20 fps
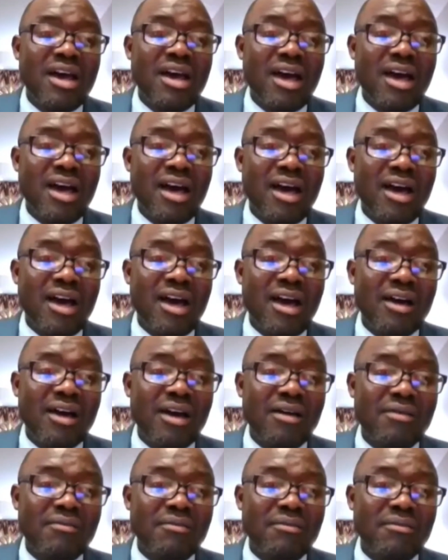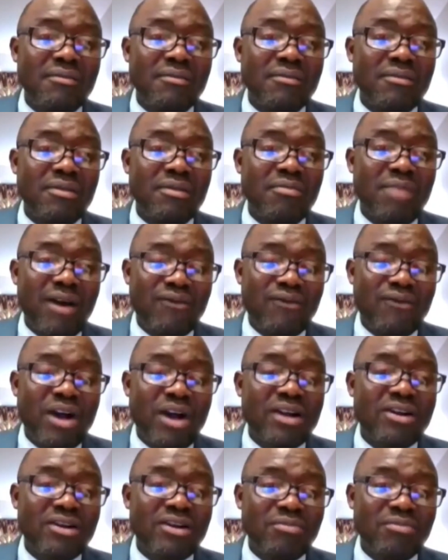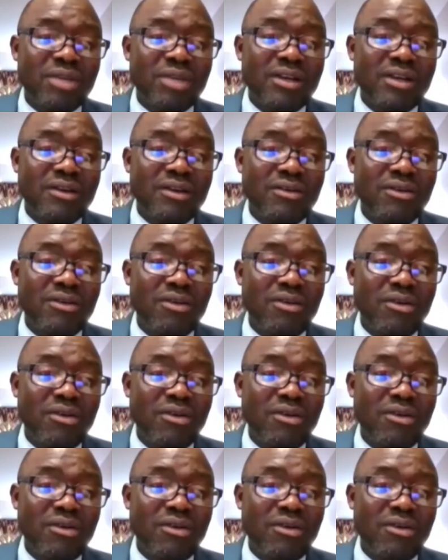Mafua Kumbin,